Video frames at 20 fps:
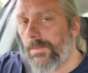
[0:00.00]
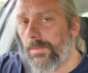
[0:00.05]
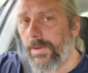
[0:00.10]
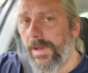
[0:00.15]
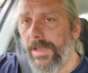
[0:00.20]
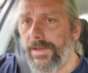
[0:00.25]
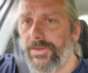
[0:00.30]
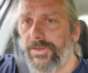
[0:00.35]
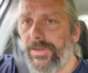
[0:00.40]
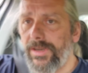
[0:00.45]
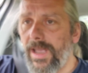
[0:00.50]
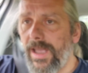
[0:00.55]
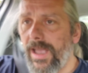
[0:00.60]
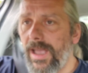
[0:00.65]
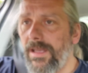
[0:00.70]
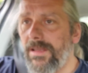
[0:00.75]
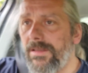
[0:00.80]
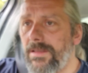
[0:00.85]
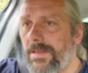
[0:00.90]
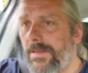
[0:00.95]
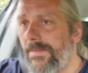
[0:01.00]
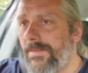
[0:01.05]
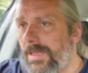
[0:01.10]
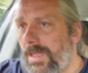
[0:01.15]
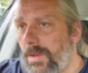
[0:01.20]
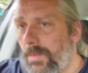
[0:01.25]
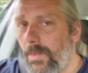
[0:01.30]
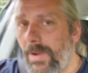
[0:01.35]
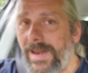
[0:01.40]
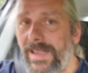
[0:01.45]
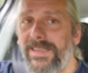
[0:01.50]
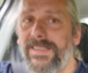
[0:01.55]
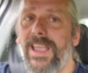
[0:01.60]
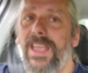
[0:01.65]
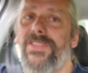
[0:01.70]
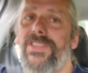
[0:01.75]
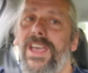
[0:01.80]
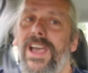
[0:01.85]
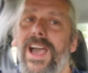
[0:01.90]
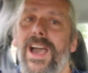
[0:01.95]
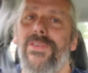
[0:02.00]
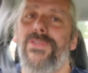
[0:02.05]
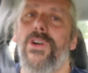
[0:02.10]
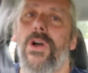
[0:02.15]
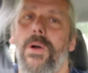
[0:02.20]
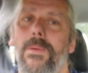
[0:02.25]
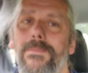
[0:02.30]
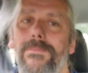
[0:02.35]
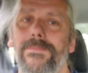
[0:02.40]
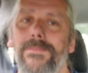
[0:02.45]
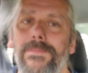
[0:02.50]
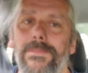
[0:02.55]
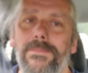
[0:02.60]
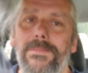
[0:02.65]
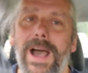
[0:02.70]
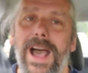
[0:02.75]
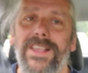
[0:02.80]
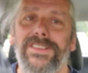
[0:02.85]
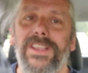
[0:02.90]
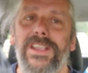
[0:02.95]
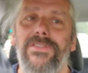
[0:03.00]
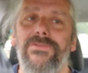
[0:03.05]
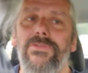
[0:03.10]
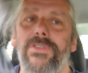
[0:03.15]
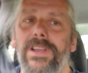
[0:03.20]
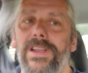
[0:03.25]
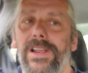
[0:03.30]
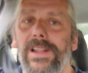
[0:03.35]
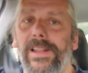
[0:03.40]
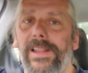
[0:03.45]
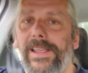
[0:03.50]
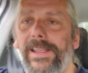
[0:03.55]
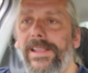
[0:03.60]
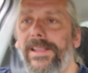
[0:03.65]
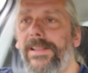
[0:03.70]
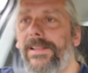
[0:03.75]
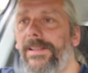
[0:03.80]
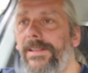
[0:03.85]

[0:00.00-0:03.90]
which, when he said that, I thought, has it really?